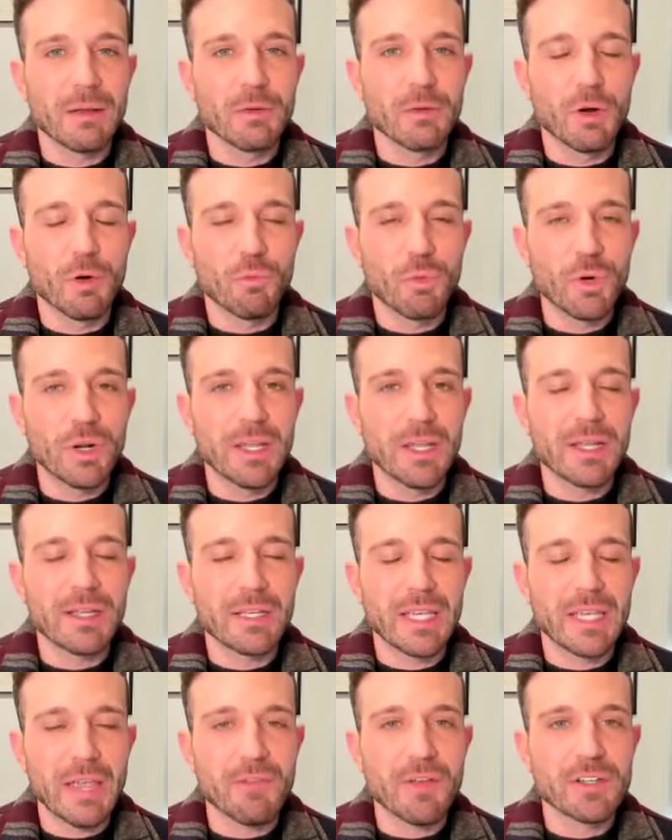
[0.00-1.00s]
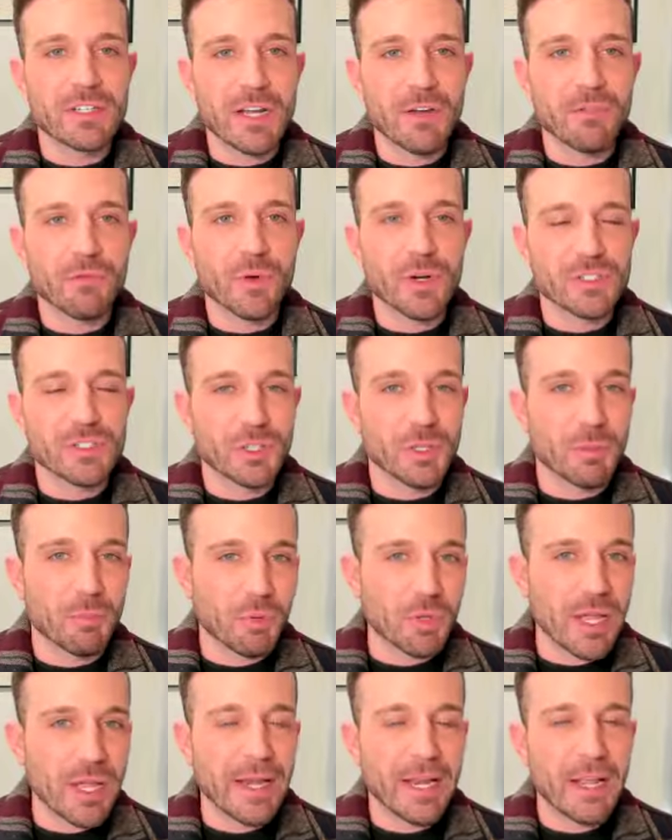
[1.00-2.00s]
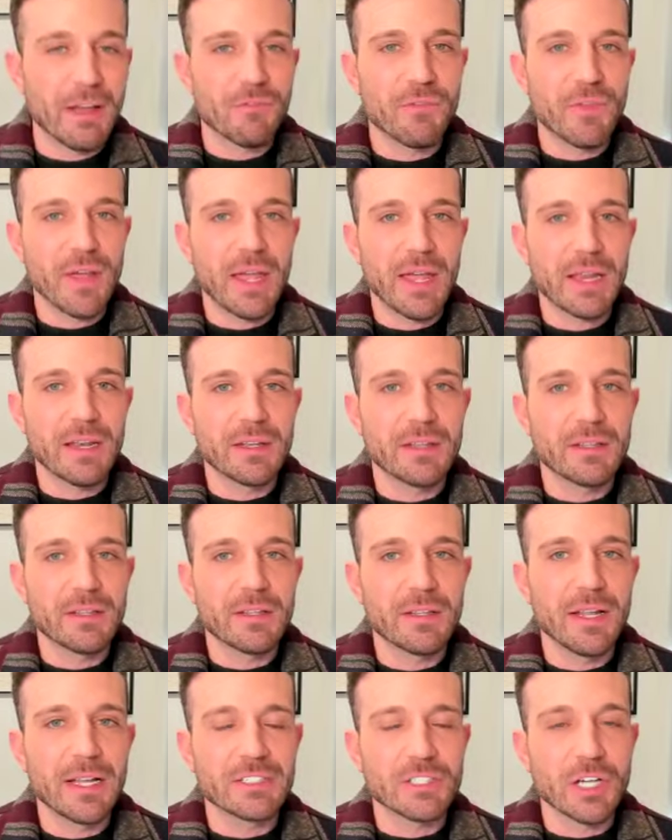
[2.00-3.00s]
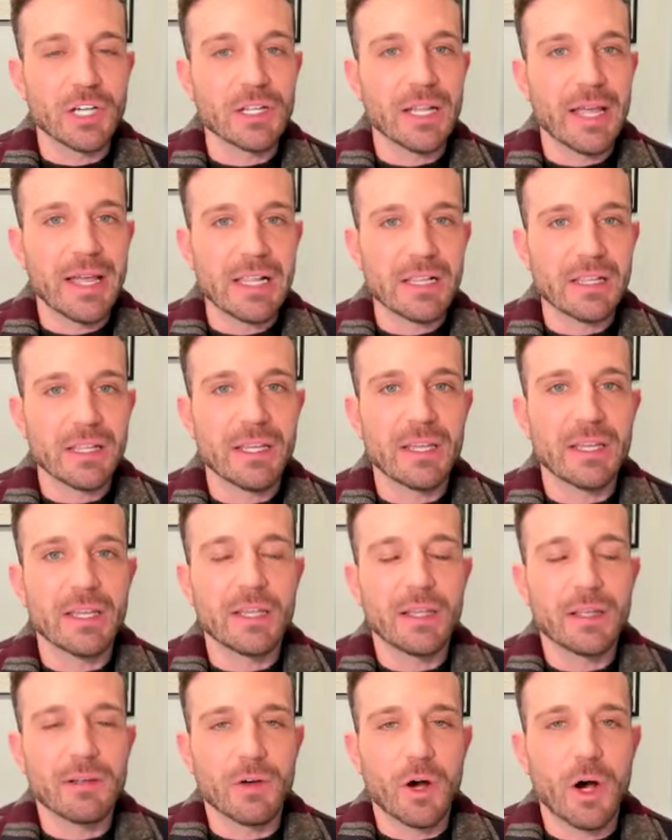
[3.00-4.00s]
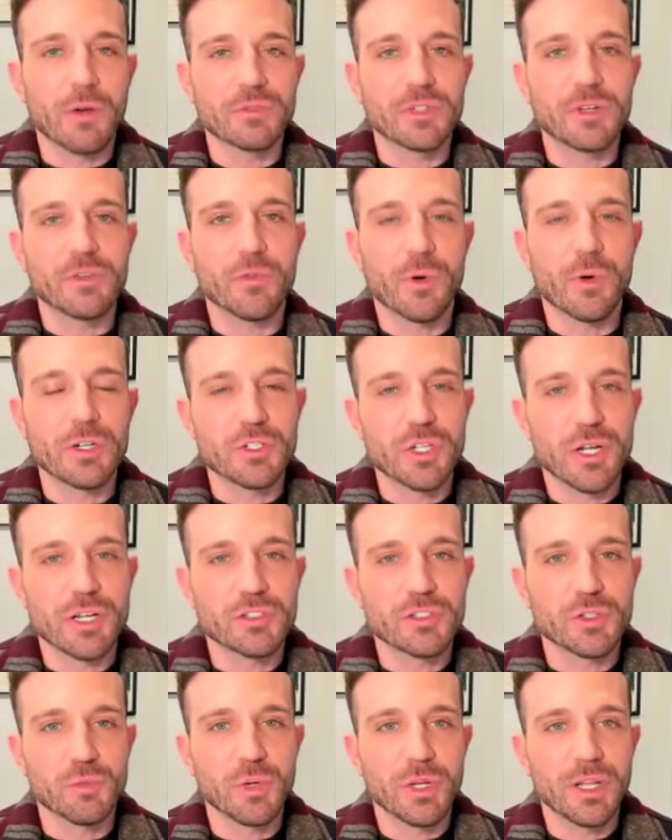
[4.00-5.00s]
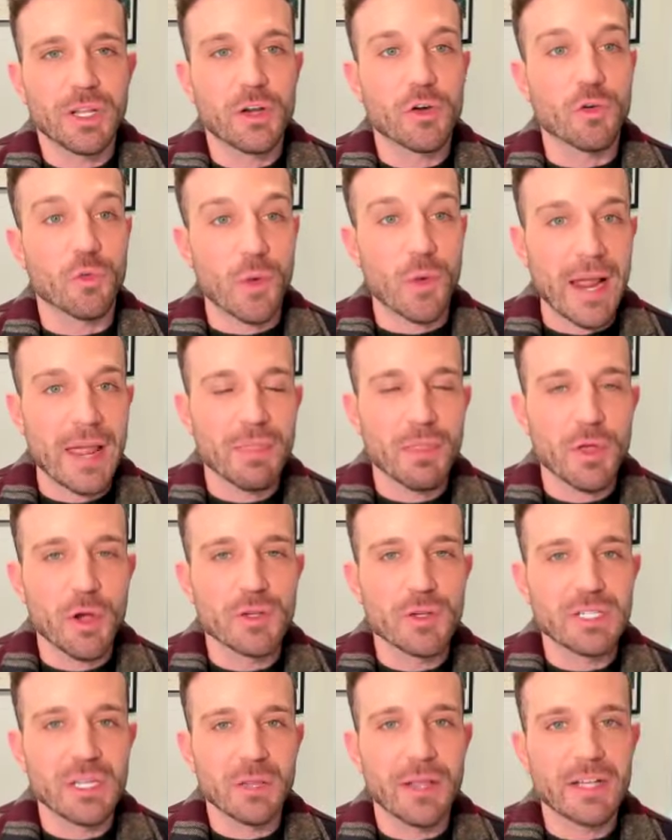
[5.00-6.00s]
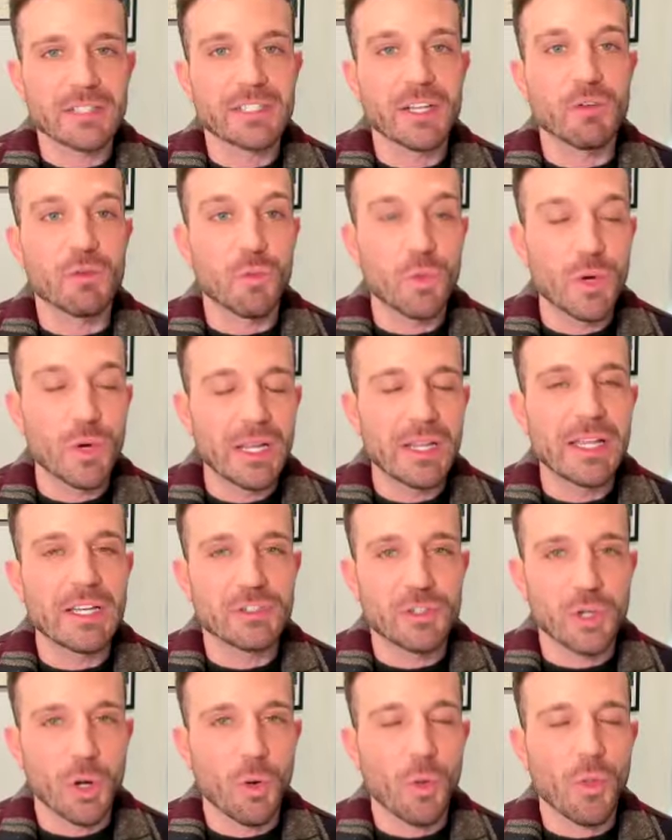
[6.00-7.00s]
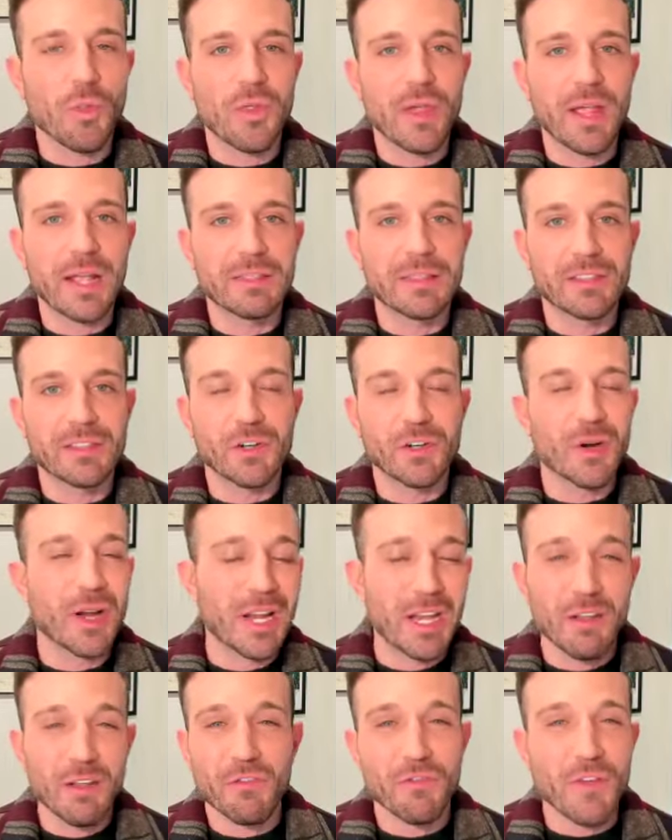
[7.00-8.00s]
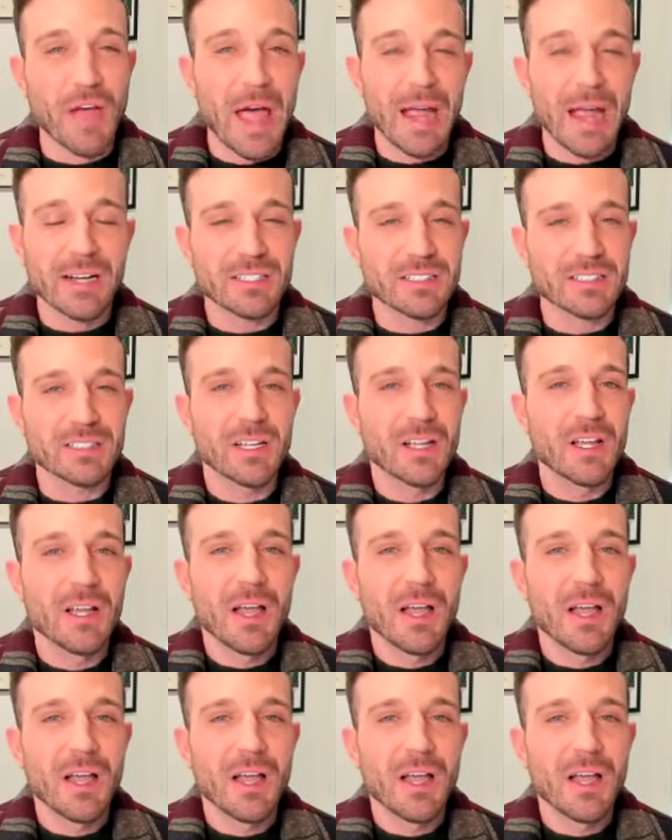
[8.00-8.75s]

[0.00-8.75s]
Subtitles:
really giving deference to the plaintiff, and it's unlikely often for a judge to really grant those unless they really don't think that there are any facts